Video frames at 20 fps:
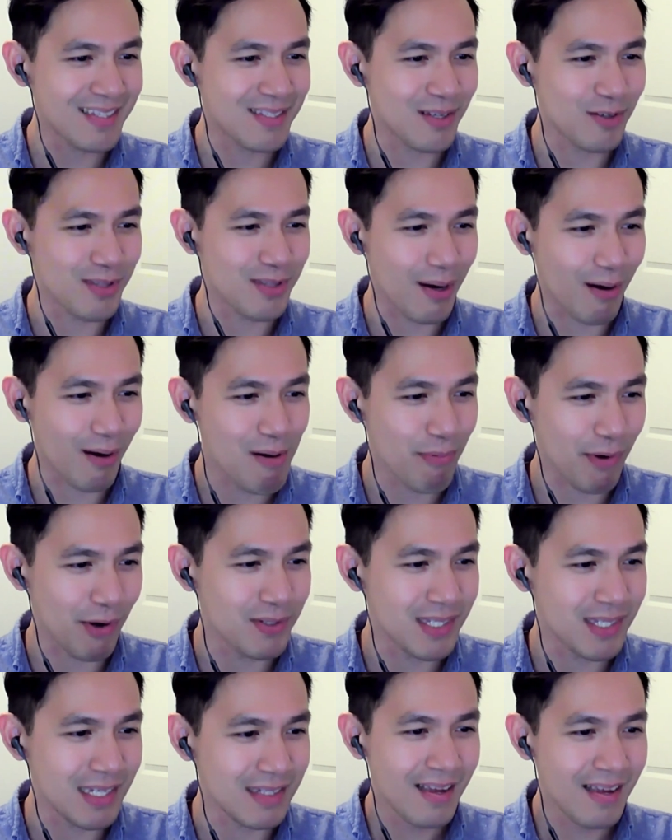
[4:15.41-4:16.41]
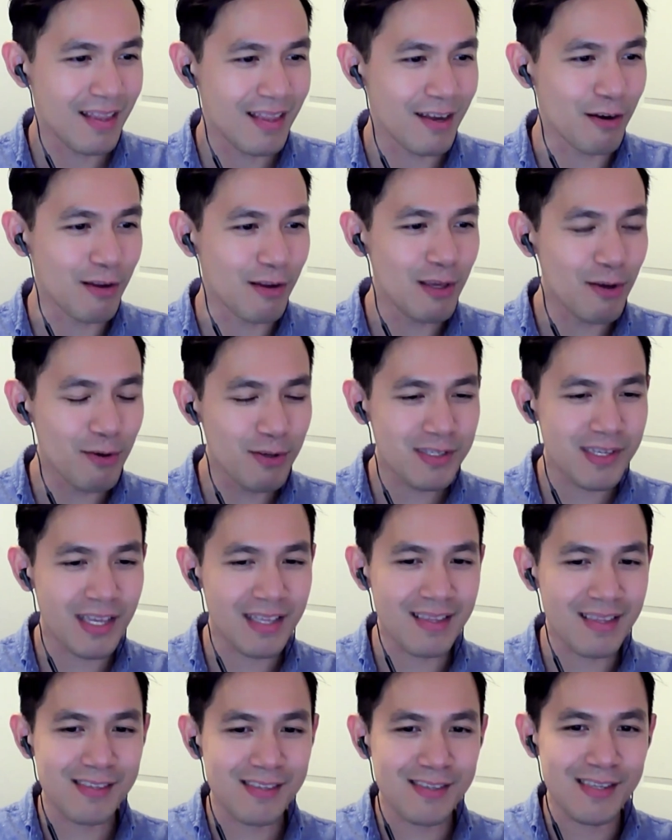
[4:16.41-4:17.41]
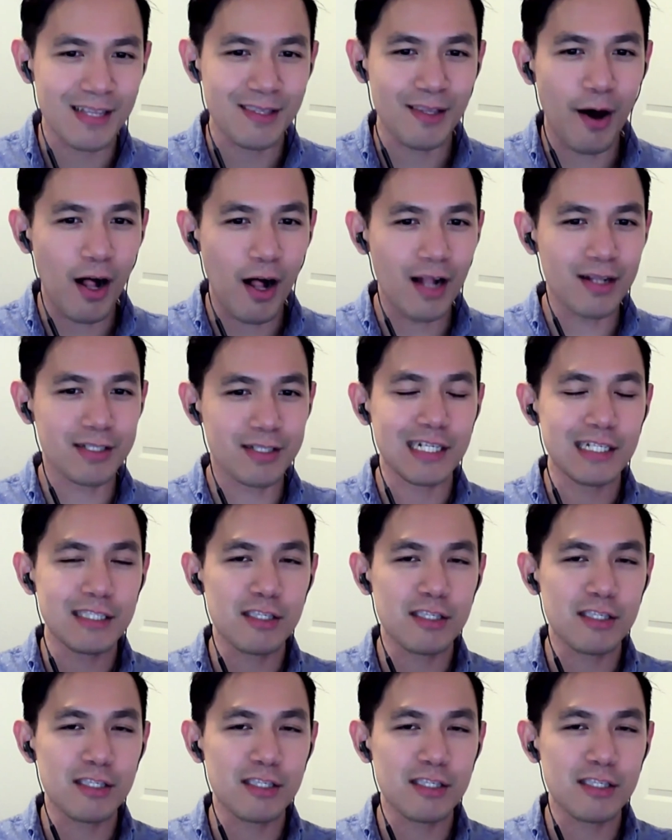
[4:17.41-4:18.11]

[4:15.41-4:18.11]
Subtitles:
So dairy proteins. They're using this technology